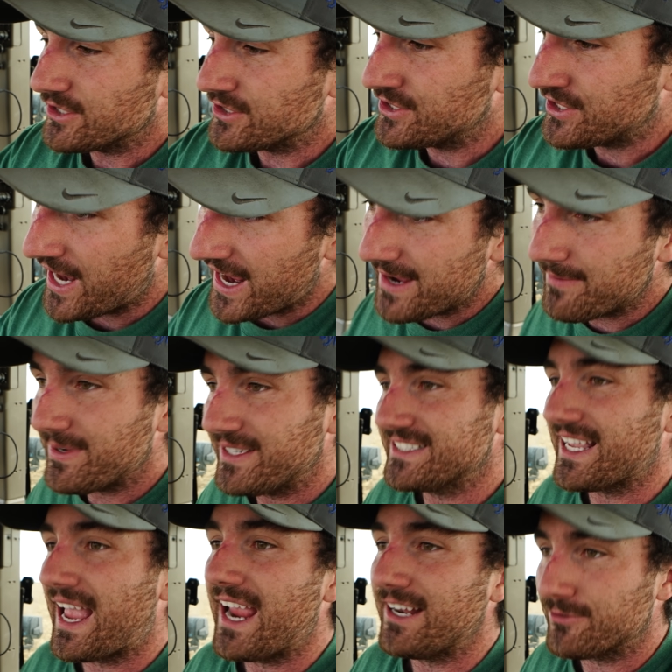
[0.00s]
jammed his
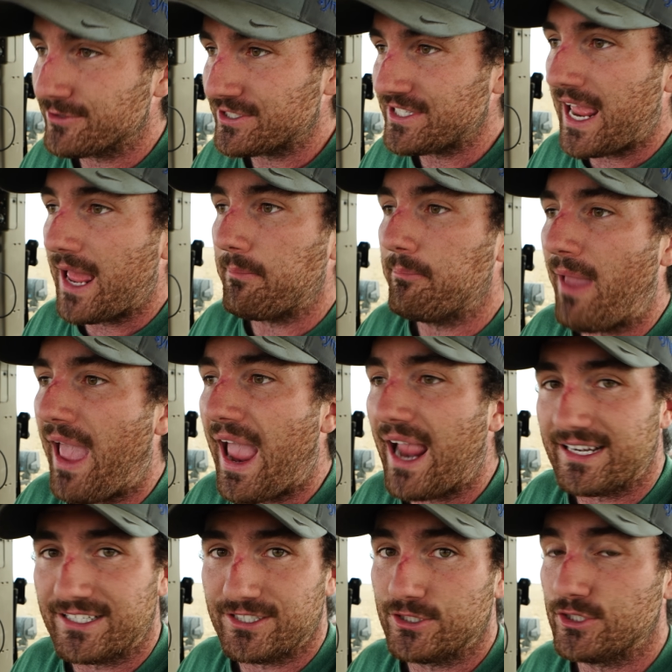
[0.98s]
hydrostat
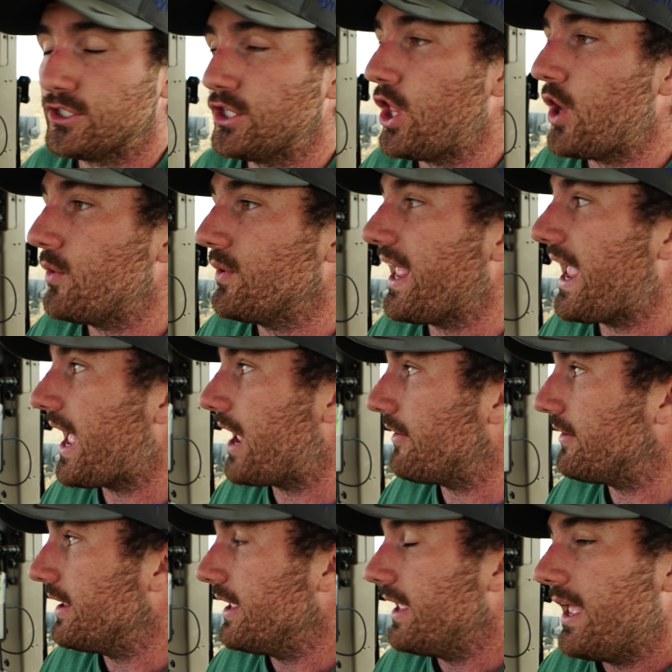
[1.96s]
back to slow
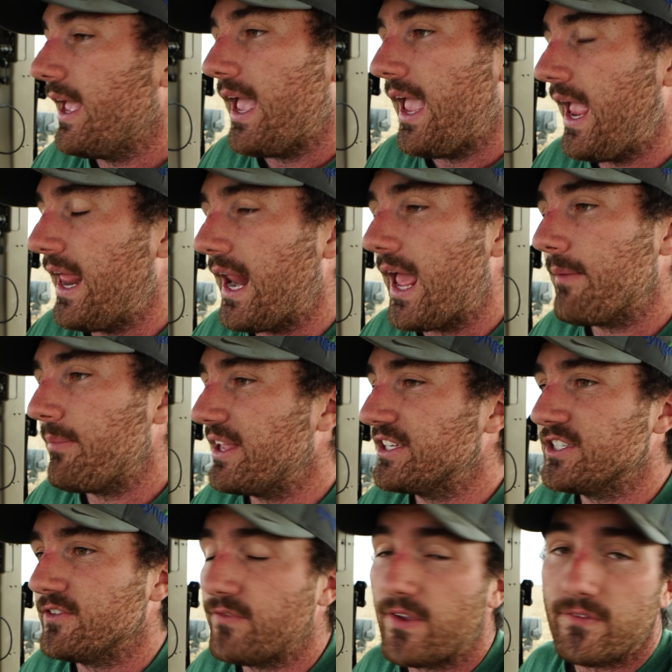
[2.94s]
down and I
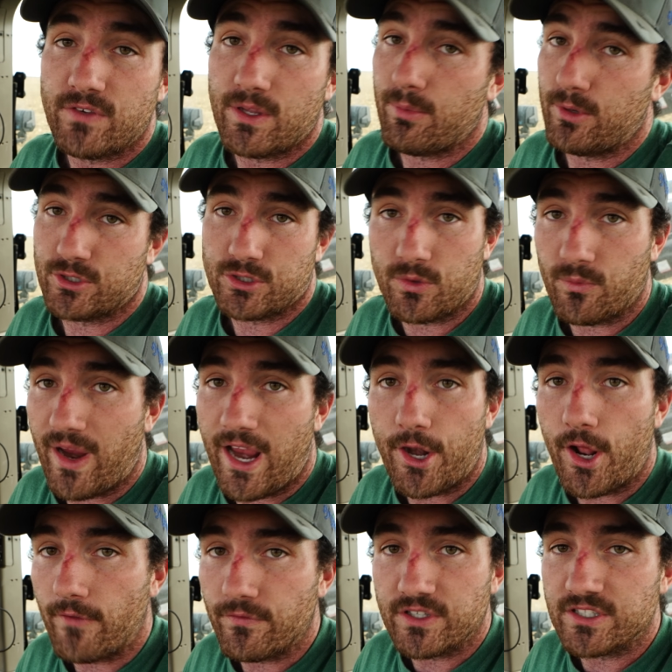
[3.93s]
bet you 50 bushel
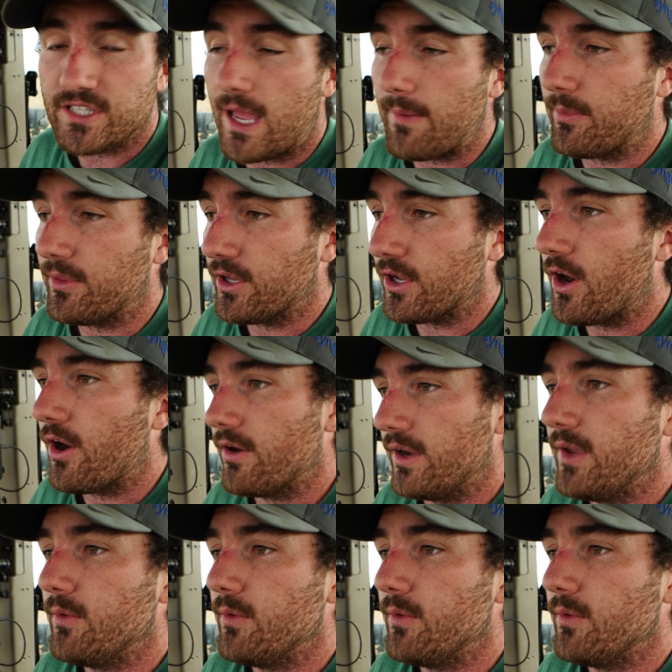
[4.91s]
ran off the top of the cart.